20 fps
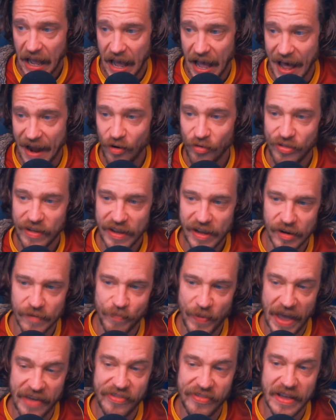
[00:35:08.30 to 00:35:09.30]

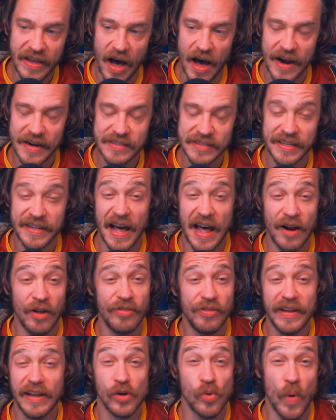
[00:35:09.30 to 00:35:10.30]
Honestly, I
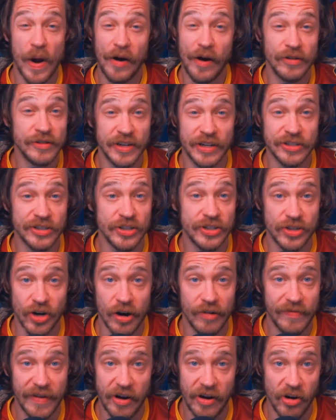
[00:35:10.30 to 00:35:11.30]
don't think Aguero is going to
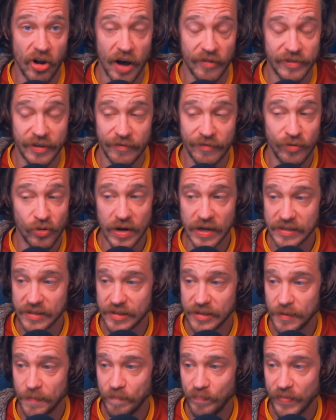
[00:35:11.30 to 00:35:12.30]
start very often for
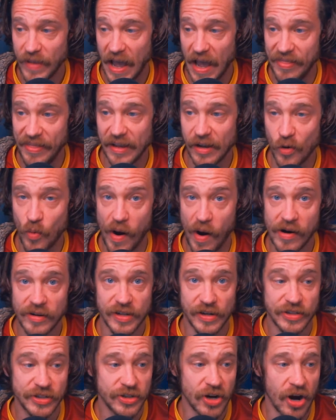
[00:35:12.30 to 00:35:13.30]
us. I think Aguero is
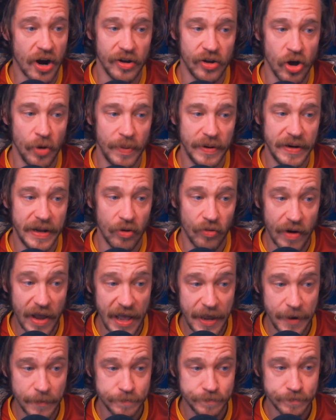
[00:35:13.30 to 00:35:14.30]
going to start in Copa del
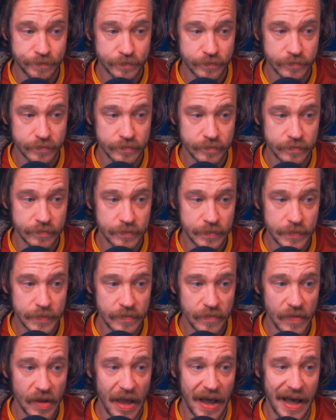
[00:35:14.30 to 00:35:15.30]
Rey.
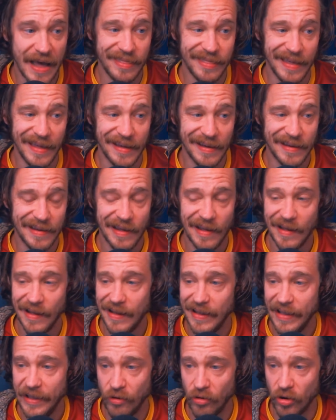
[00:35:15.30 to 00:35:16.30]
I think
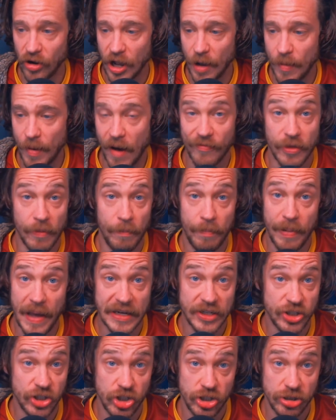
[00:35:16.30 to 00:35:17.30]
he'll come off the
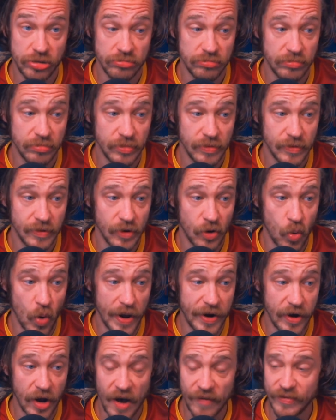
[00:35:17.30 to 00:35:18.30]
bench
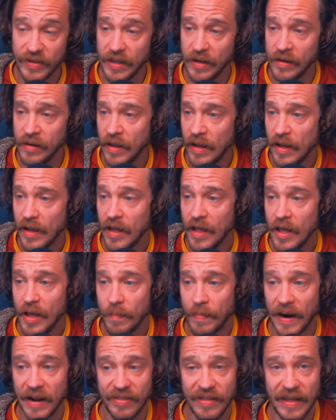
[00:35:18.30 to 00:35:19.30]
quite often.
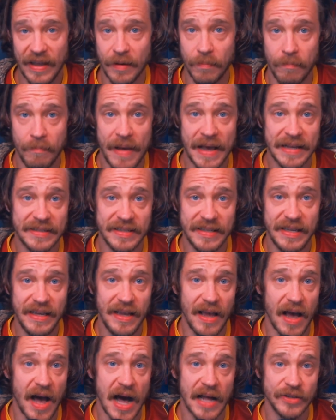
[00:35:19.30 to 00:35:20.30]
But I think
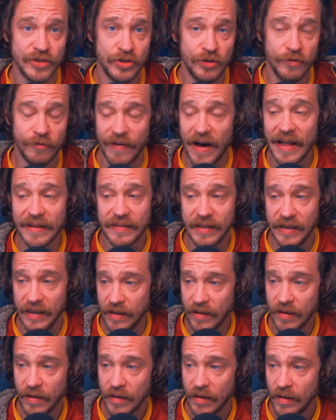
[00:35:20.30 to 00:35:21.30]
Messi, Ansu Fati,